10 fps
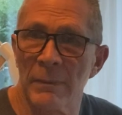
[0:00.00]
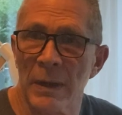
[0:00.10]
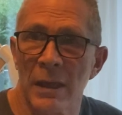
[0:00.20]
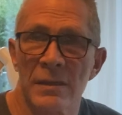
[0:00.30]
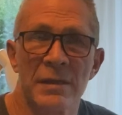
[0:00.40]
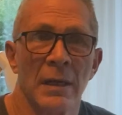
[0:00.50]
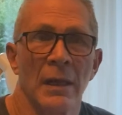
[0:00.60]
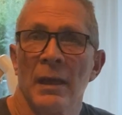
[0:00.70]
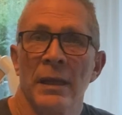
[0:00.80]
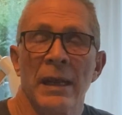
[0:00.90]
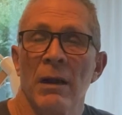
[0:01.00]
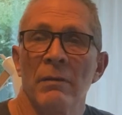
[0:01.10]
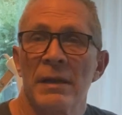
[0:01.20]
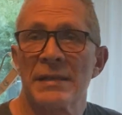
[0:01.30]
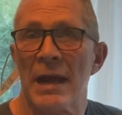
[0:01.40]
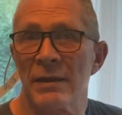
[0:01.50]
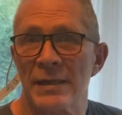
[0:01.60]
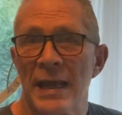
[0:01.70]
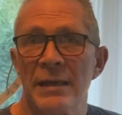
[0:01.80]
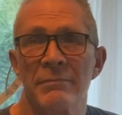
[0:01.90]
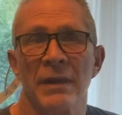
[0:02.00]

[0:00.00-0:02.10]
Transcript: belts. It's out of date.